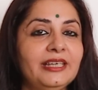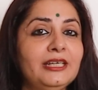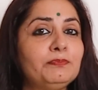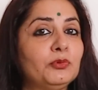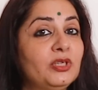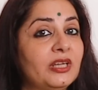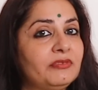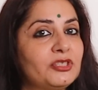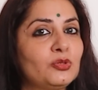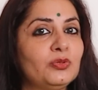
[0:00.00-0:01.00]
in
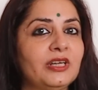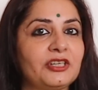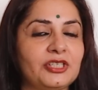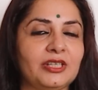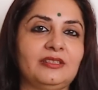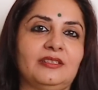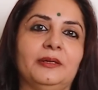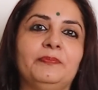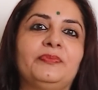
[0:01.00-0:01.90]
Punarvasu Nakshatra